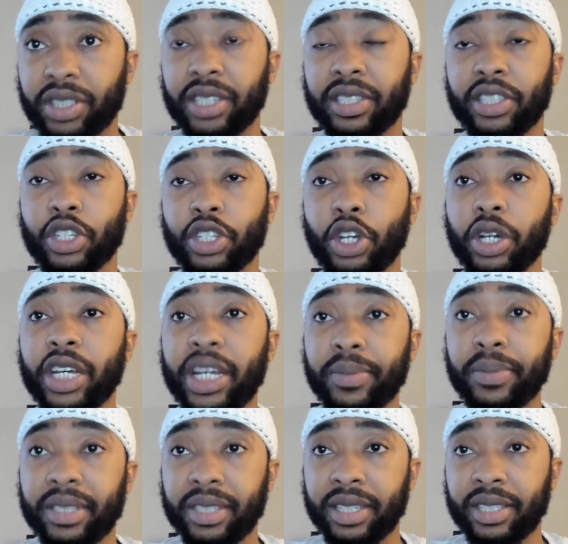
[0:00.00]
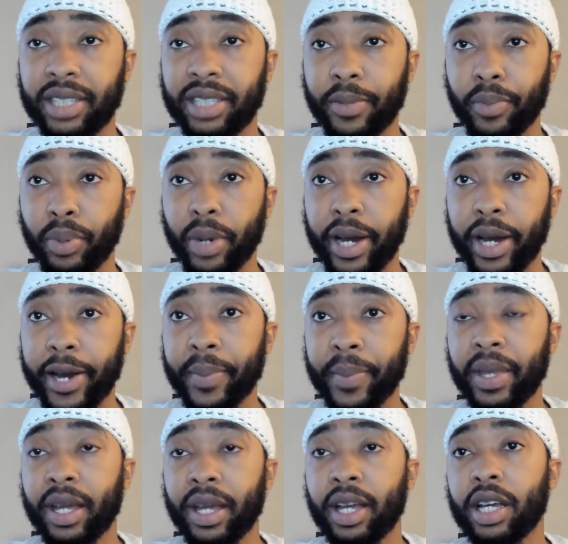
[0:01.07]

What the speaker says: to the sister. Y'all keep the sister in prayer.